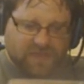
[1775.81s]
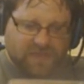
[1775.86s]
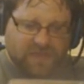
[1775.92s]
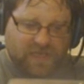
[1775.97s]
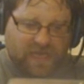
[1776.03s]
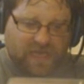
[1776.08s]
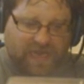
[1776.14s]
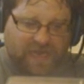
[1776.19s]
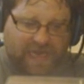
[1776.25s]

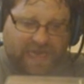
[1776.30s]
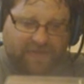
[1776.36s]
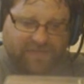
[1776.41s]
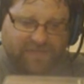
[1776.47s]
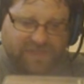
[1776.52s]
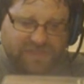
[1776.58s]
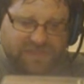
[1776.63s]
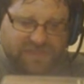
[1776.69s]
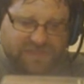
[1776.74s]

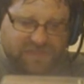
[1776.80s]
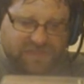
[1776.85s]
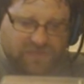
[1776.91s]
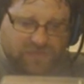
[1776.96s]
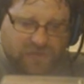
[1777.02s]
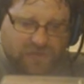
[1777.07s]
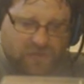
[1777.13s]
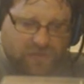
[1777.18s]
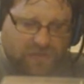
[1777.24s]
Homage to
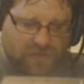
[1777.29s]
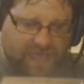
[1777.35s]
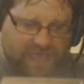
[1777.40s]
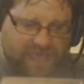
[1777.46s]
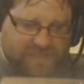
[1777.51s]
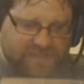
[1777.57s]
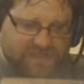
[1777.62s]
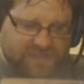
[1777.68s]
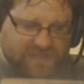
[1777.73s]
road
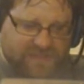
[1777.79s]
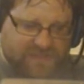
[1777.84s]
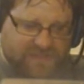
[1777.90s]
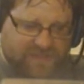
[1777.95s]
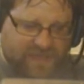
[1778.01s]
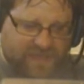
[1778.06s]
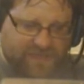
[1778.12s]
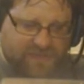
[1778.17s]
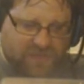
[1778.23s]
classics
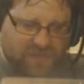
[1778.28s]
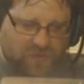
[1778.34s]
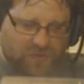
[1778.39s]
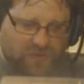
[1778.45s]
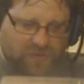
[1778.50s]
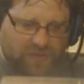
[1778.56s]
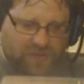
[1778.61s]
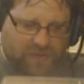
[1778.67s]
like Duel